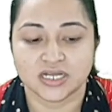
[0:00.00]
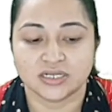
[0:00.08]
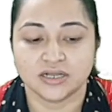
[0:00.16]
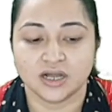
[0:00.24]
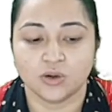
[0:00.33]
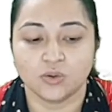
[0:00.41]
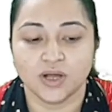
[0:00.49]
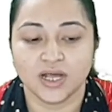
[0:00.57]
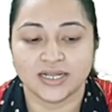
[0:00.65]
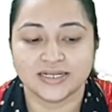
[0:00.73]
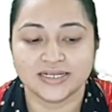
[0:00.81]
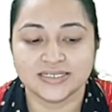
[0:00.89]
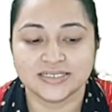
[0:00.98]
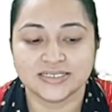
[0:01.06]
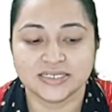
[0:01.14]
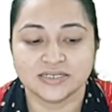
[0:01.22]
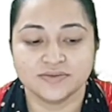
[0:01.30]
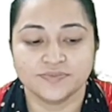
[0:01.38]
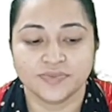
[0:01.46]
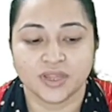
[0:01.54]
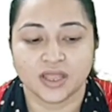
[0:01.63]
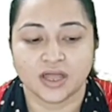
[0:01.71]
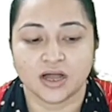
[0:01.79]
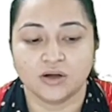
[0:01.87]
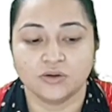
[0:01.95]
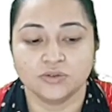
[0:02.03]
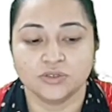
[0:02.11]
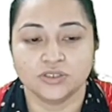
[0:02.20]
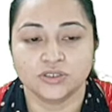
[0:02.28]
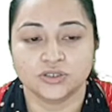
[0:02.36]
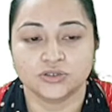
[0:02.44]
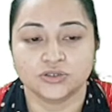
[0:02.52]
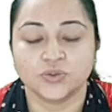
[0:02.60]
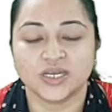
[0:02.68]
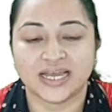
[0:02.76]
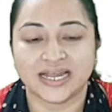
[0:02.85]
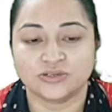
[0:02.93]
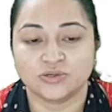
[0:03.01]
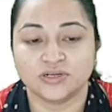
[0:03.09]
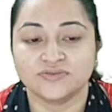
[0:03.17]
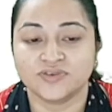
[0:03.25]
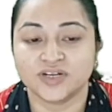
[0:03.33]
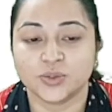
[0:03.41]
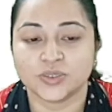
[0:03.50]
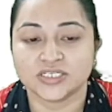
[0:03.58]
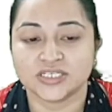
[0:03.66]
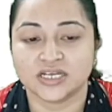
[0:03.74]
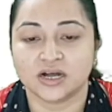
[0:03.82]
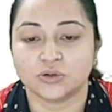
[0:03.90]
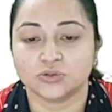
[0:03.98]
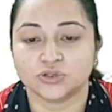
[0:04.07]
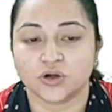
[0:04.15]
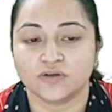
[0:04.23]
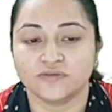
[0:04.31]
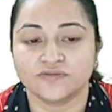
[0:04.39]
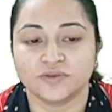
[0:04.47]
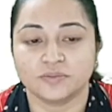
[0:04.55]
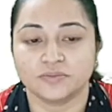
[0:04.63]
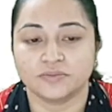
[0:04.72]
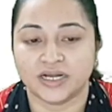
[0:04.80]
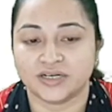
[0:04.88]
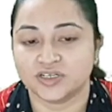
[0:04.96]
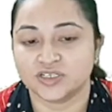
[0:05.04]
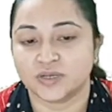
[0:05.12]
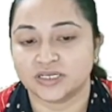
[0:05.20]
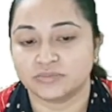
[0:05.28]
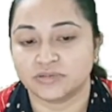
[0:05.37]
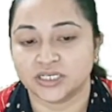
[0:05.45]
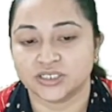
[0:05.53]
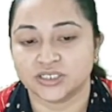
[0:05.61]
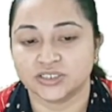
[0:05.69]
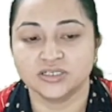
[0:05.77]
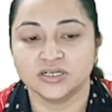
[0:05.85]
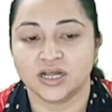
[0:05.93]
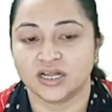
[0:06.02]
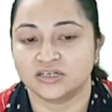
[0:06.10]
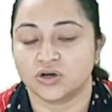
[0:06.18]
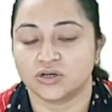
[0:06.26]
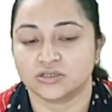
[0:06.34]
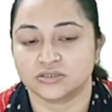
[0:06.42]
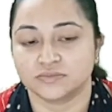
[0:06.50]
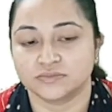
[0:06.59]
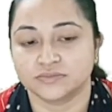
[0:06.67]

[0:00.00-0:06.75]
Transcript: Now let's see how do we calculate frequency count of matrix multiplication algorithm.